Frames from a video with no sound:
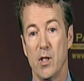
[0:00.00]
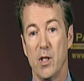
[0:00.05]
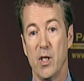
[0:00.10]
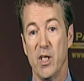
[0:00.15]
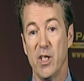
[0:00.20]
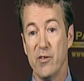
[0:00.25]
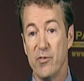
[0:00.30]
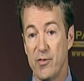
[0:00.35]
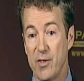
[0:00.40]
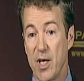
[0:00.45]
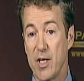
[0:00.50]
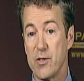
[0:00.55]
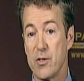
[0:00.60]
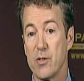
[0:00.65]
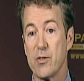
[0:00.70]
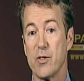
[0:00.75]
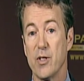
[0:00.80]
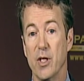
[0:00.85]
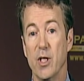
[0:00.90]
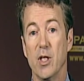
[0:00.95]
If
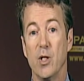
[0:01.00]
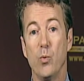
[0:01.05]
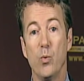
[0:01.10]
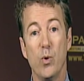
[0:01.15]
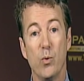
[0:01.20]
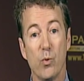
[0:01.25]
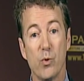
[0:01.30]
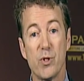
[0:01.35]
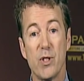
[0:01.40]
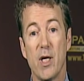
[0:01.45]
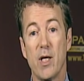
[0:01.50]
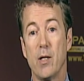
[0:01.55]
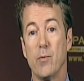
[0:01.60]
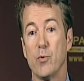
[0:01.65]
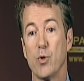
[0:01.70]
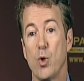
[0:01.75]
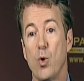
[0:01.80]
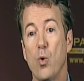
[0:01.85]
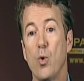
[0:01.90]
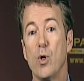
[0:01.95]
necessary, we will take him
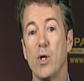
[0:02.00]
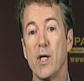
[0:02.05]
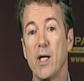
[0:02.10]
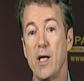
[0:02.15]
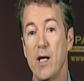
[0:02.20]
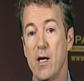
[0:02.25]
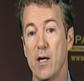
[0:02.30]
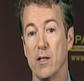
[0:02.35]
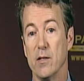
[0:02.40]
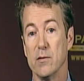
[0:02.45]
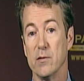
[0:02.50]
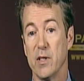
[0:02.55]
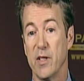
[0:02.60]
to court again